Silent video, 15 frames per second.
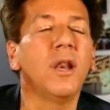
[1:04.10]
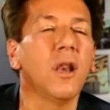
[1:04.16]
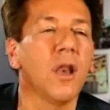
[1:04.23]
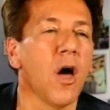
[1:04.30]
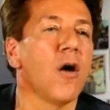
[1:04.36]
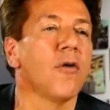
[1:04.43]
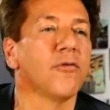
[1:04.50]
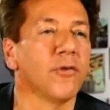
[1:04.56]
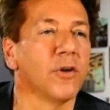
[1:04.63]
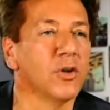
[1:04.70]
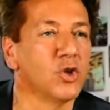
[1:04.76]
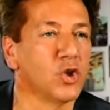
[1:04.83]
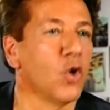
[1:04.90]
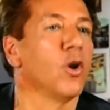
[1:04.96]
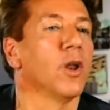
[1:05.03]
we love
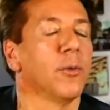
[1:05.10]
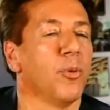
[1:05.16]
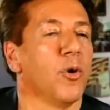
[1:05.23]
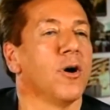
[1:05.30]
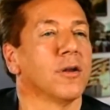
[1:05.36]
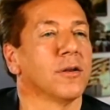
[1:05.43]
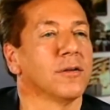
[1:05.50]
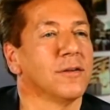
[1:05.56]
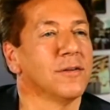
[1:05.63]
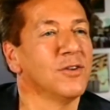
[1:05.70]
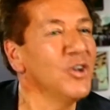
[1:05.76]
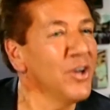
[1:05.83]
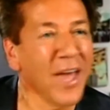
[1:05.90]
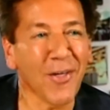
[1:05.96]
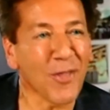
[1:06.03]
Dolly Parton.
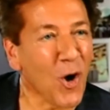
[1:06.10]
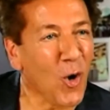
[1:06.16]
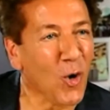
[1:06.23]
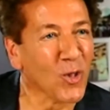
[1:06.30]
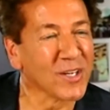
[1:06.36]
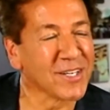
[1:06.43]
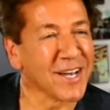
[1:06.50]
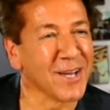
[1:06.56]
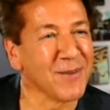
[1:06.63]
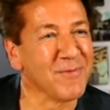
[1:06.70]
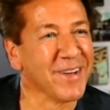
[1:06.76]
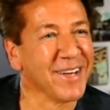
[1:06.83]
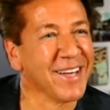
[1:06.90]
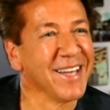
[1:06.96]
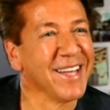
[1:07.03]
You get that all the time?